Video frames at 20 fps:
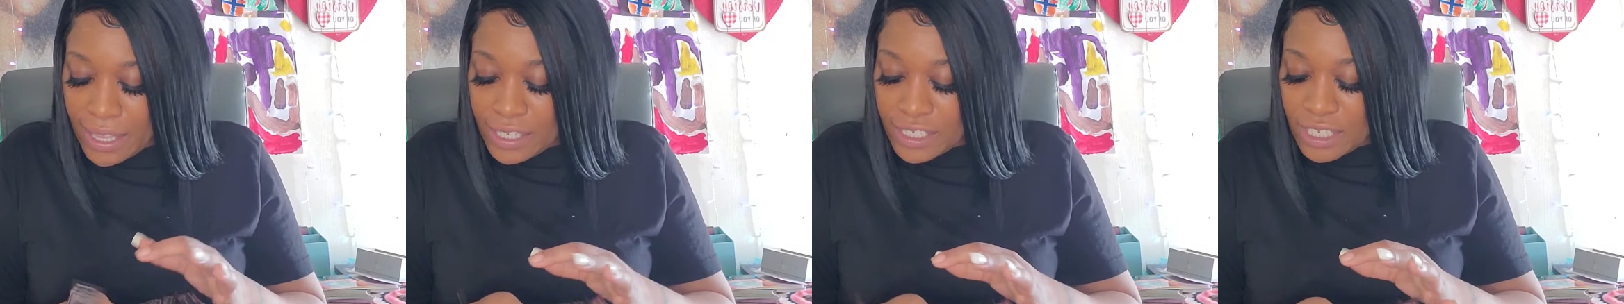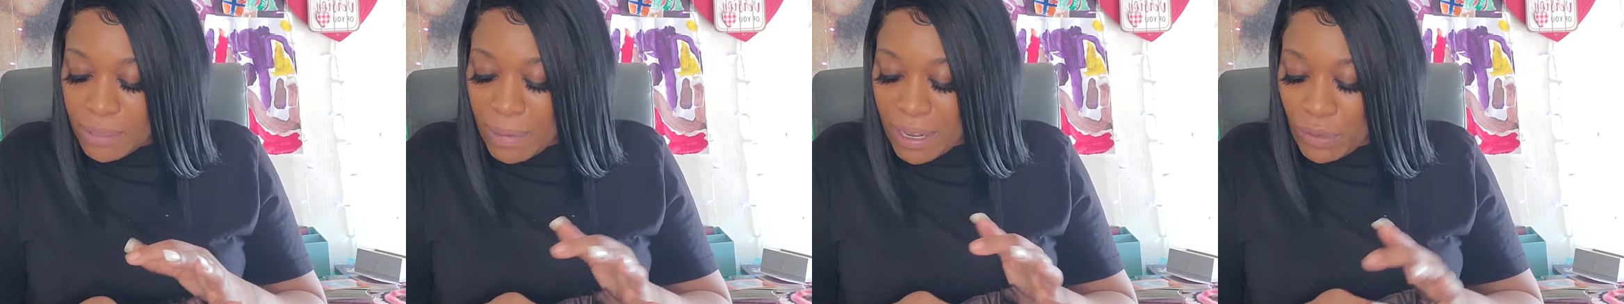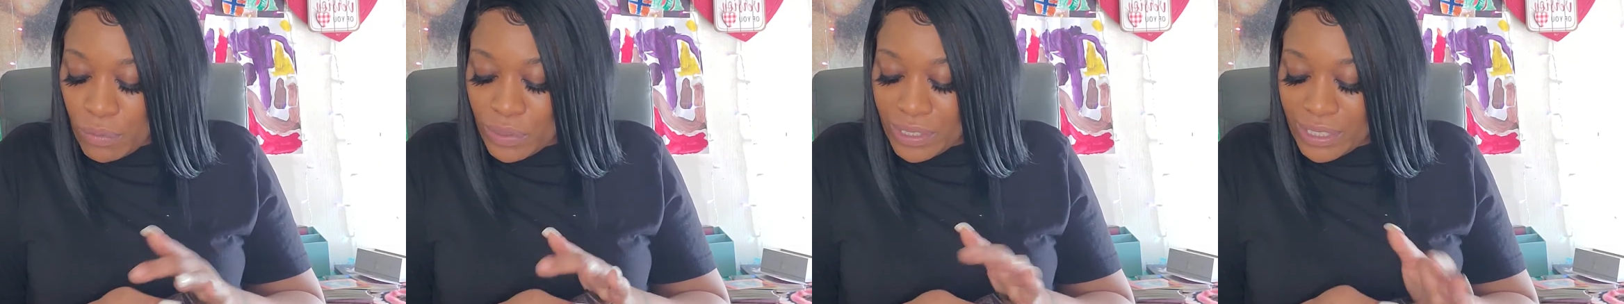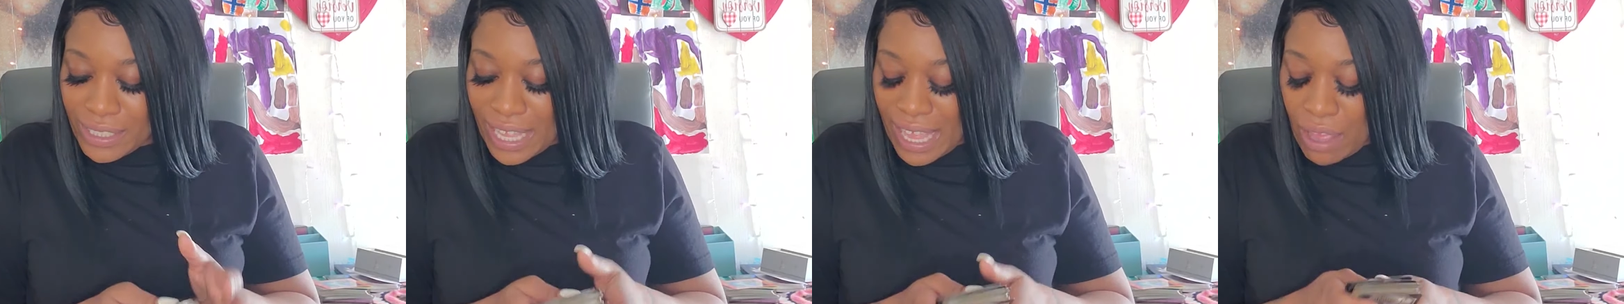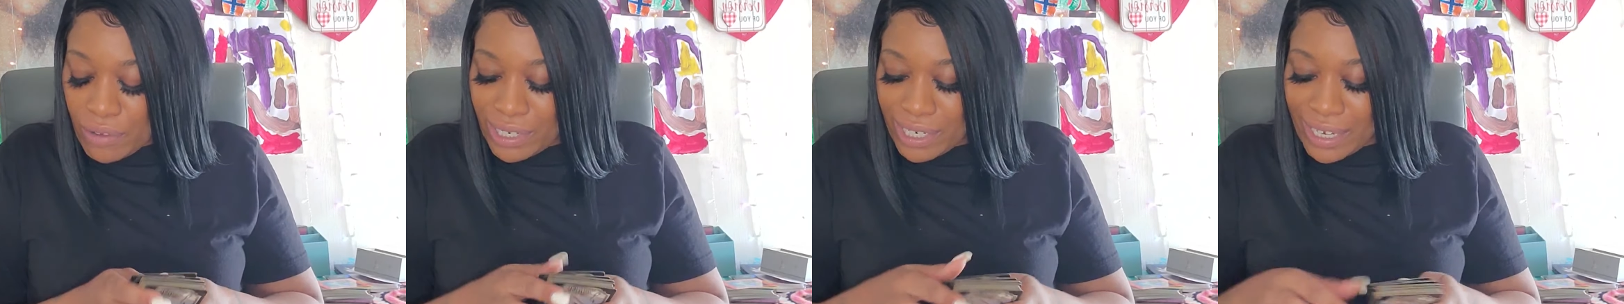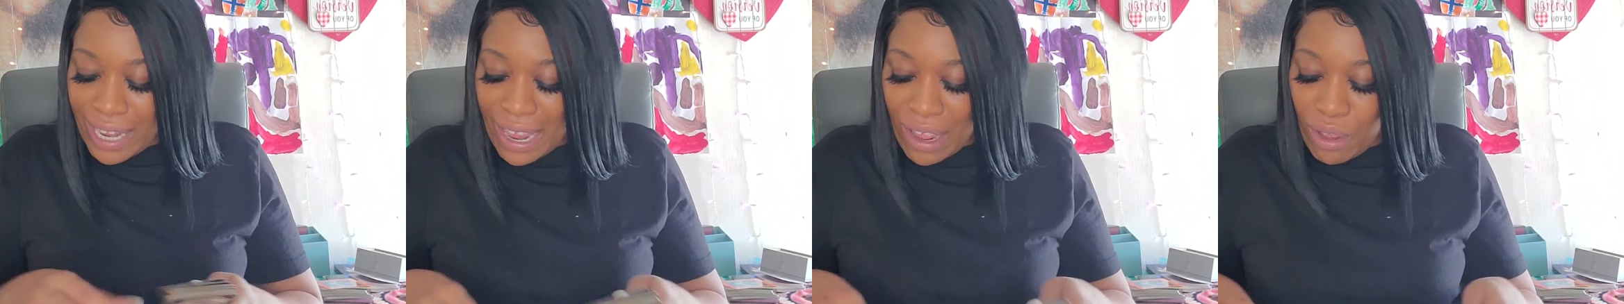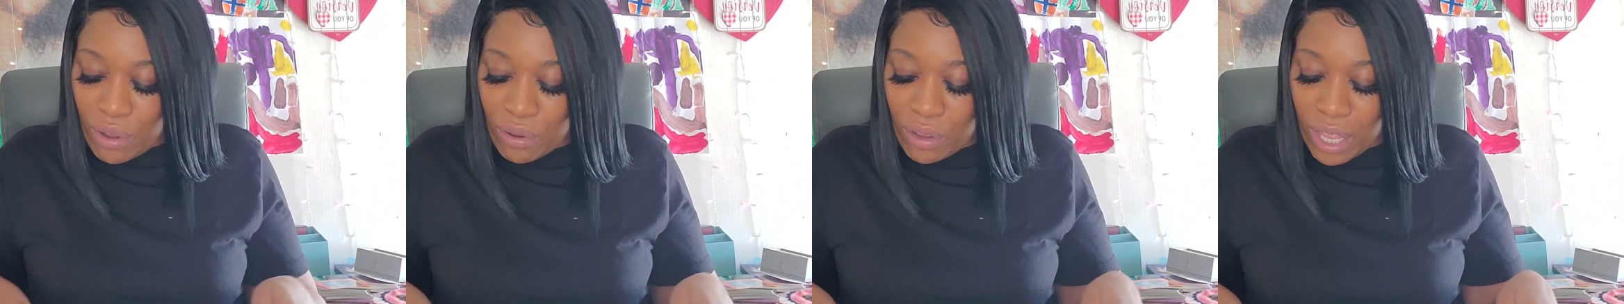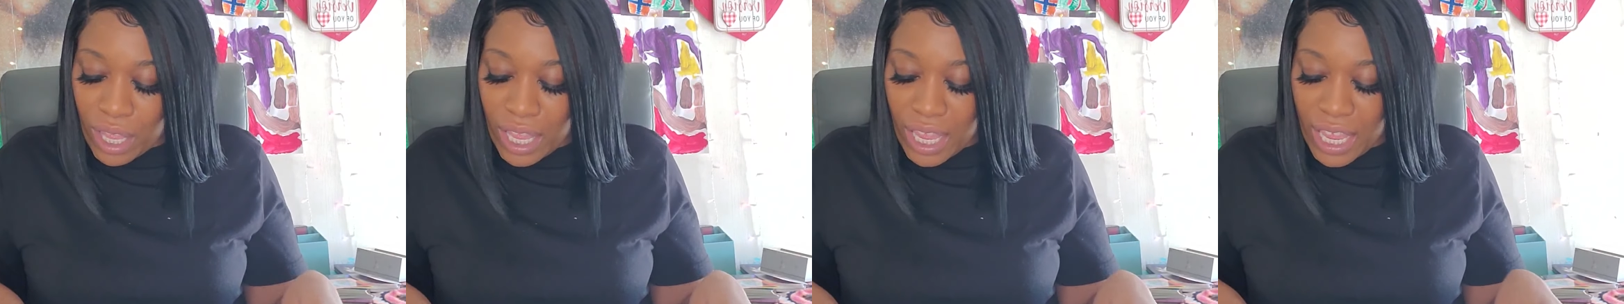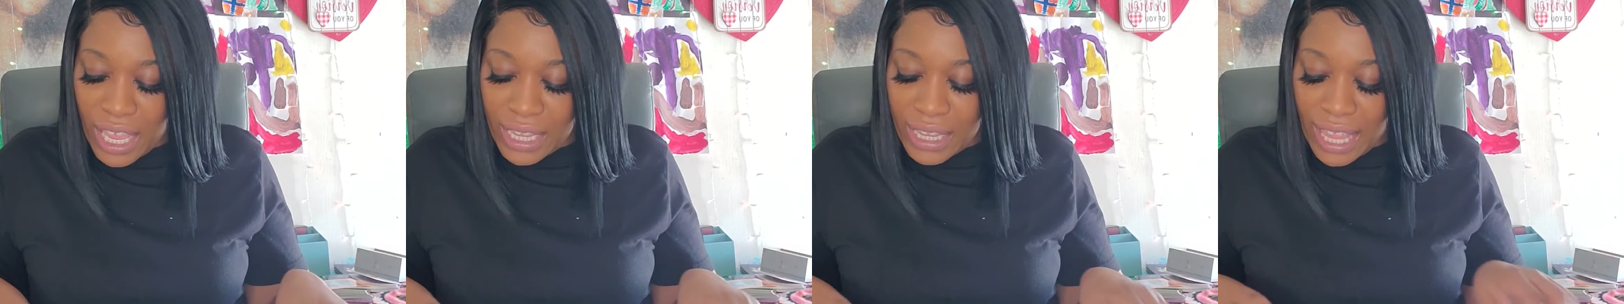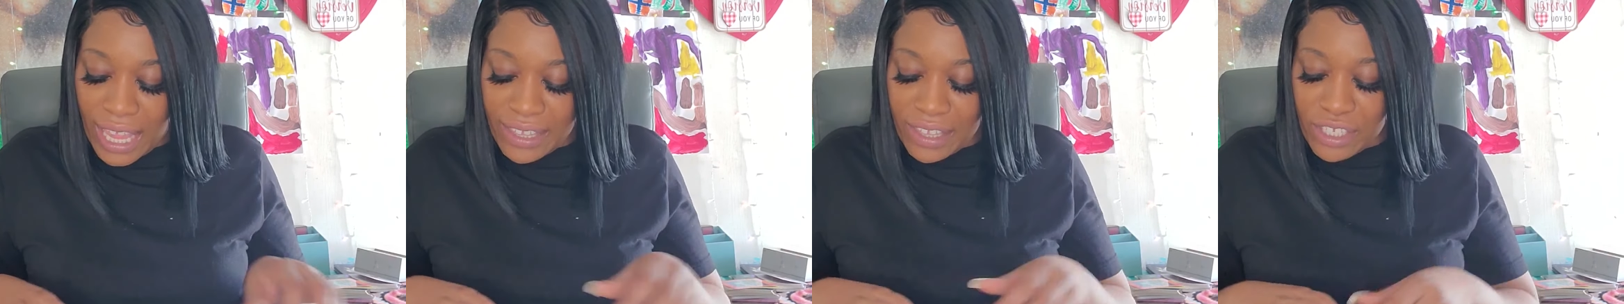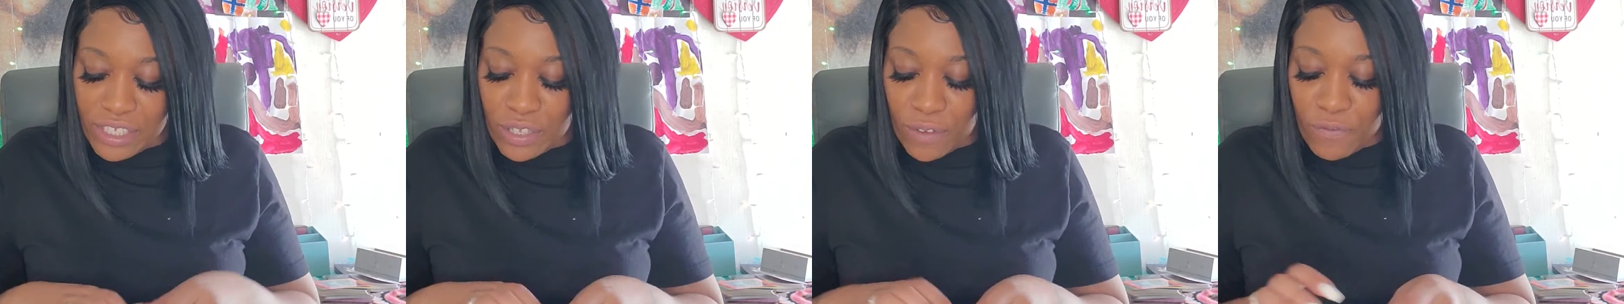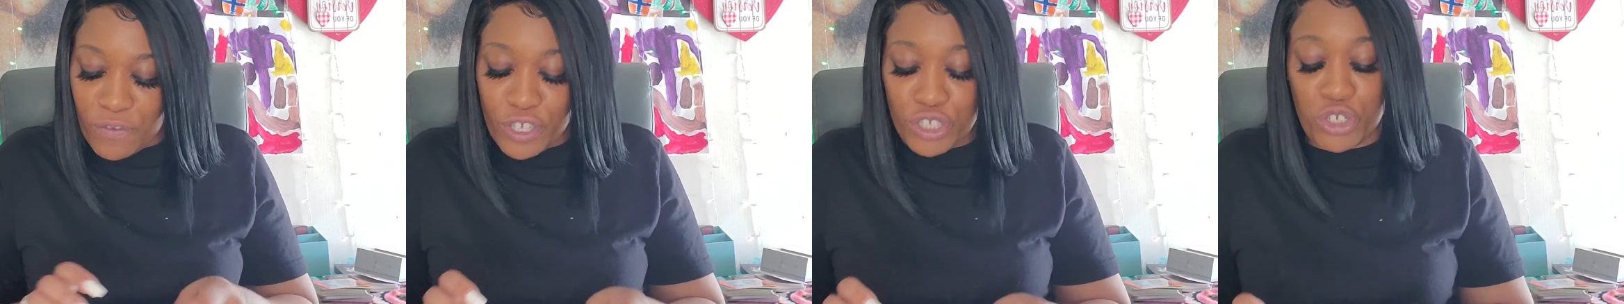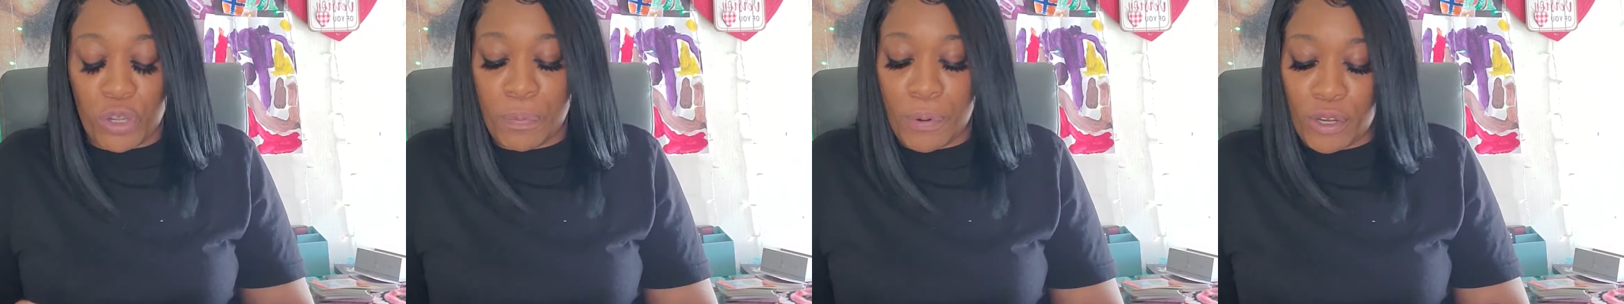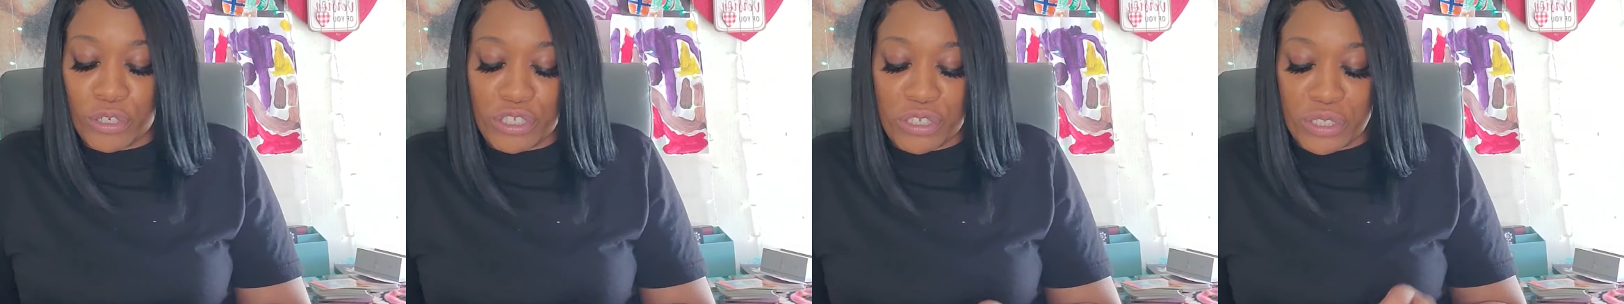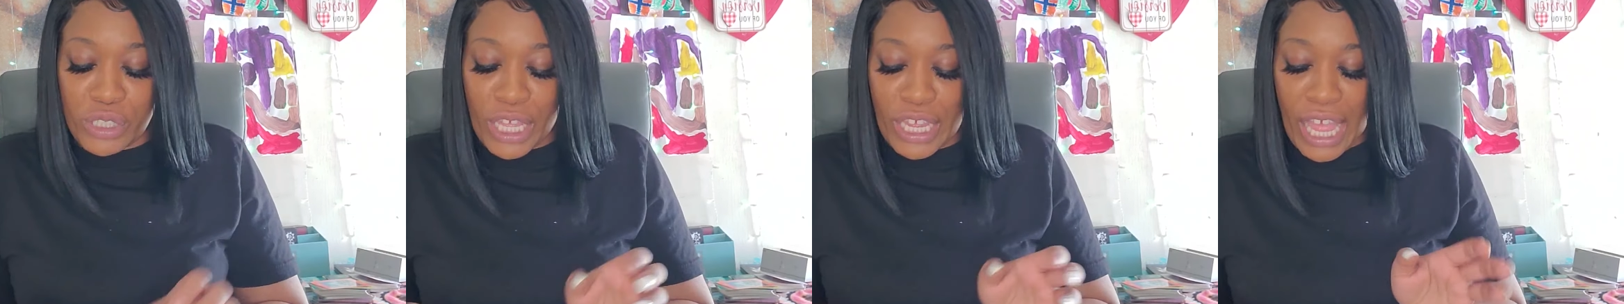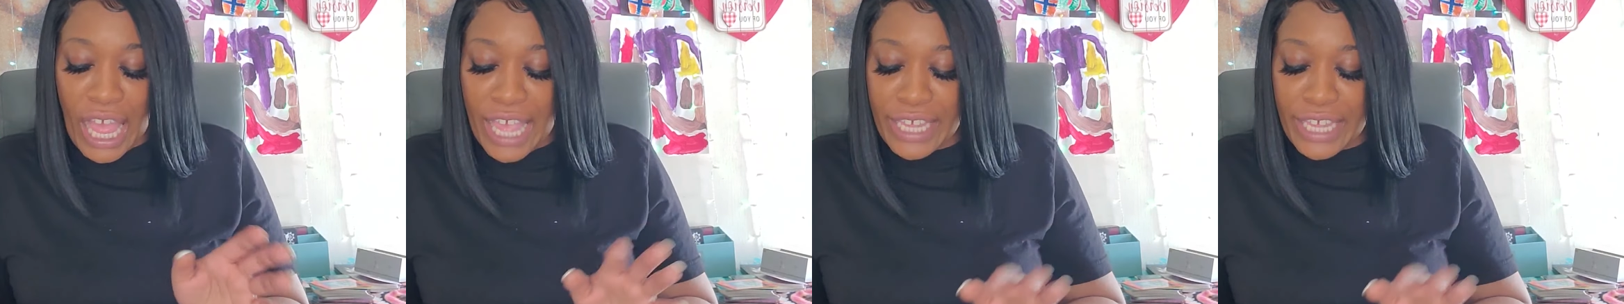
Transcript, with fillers: somebody was down and out and like this official person was like